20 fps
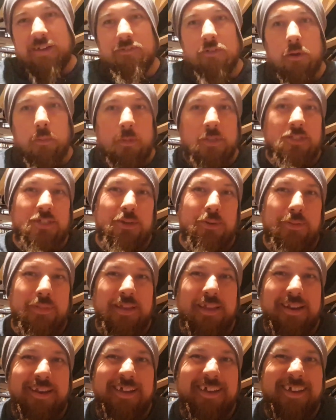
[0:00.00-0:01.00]
I haven't got my tooth
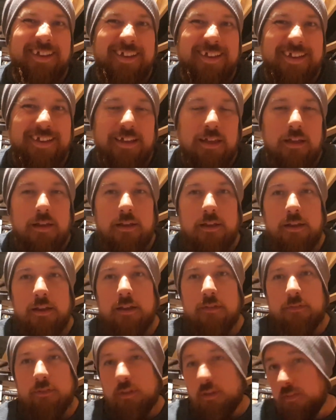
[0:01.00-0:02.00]
in. I
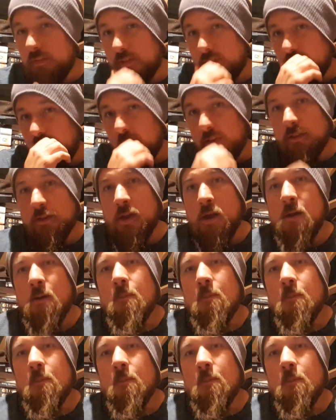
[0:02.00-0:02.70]
left it downstairs.